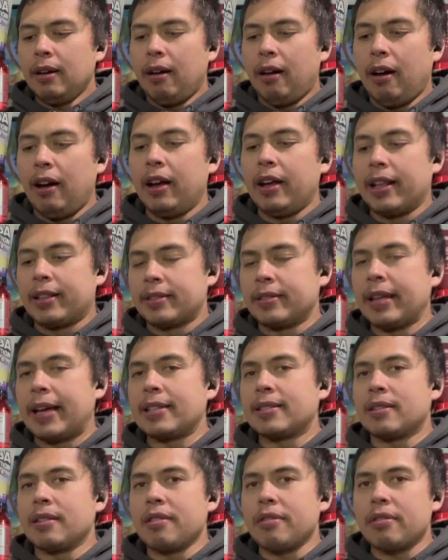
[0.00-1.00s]
It's
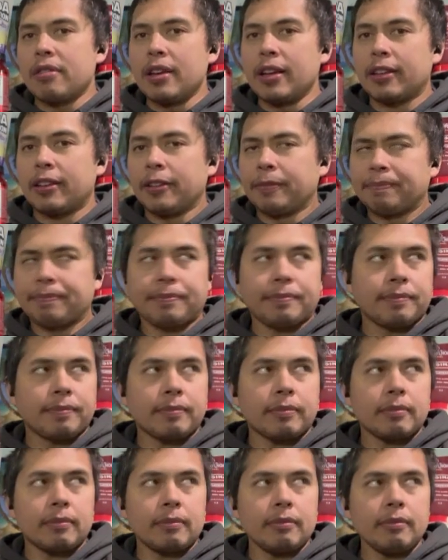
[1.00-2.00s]
nice and thick,
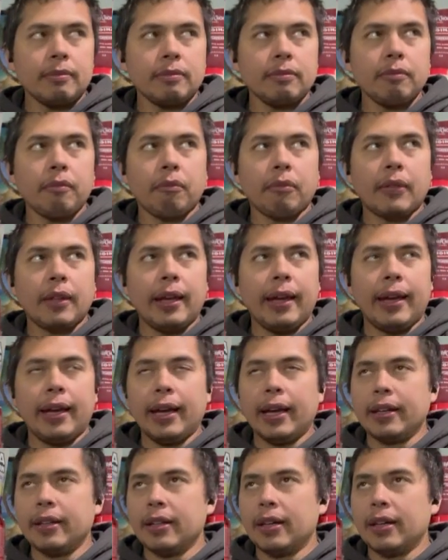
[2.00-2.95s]
and